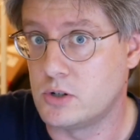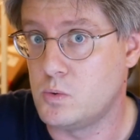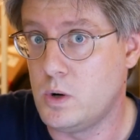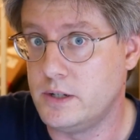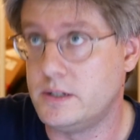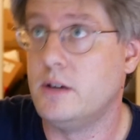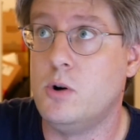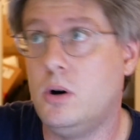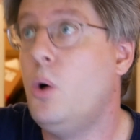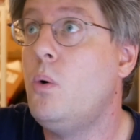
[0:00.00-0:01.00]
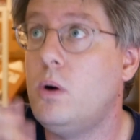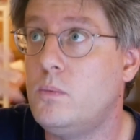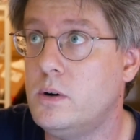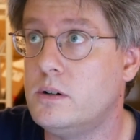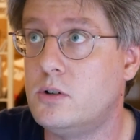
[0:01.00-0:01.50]
quality or
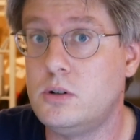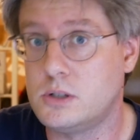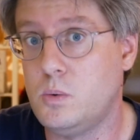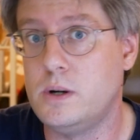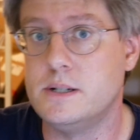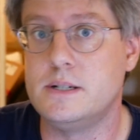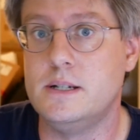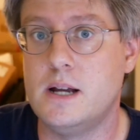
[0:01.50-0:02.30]
all quality